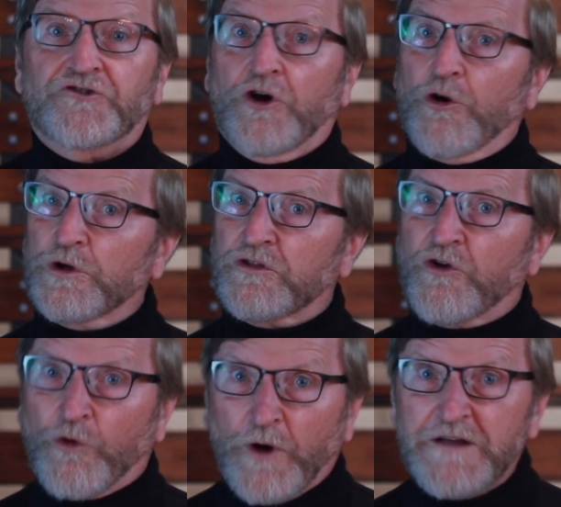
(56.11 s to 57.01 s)
you go with
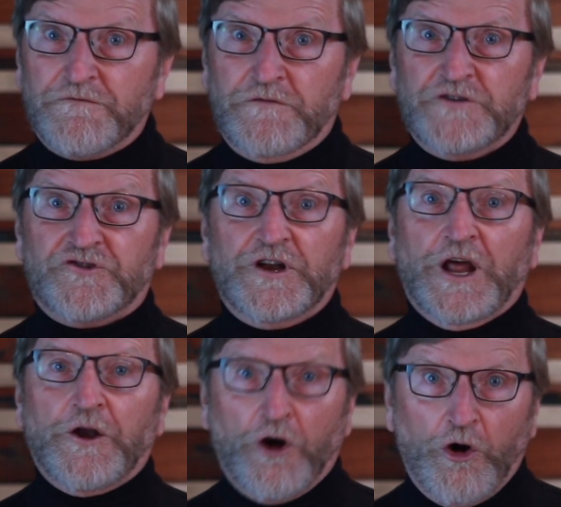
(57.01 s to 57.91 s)
great vision
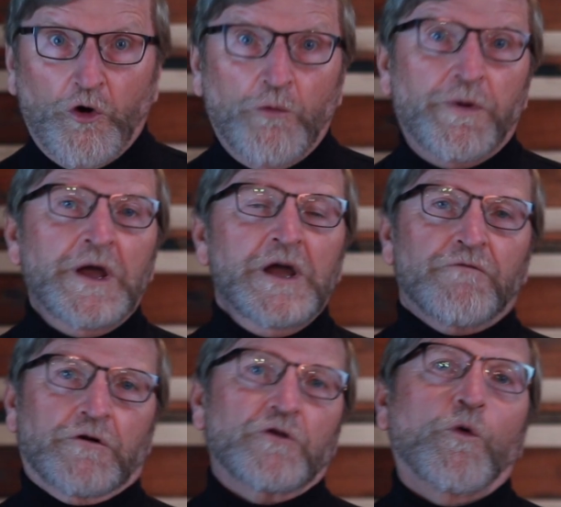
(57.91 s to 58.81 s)
and hope
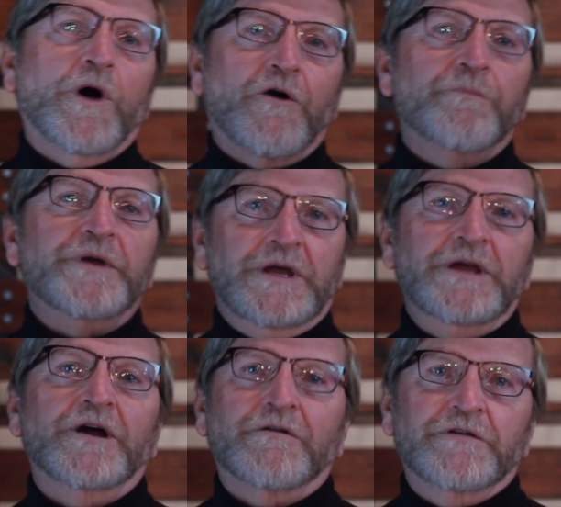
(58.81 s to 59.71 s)
for the
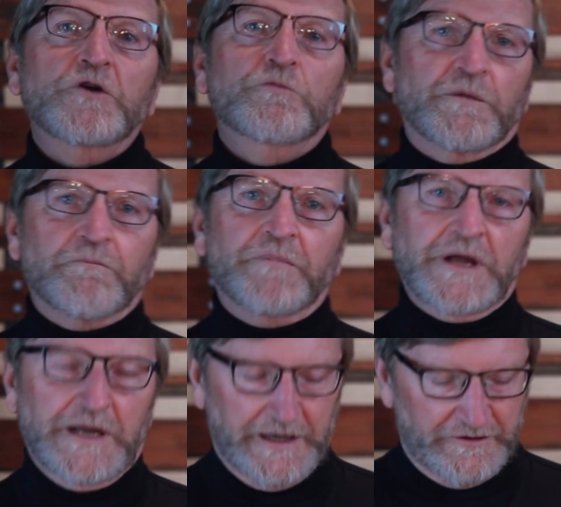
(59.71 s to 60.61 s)
well-being of human
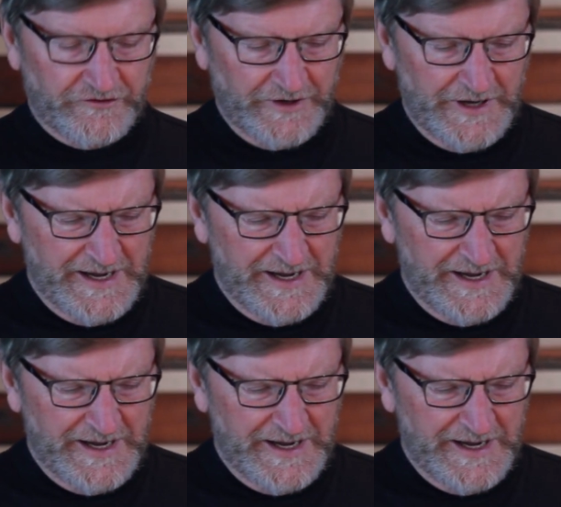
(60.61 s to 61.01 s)
beings.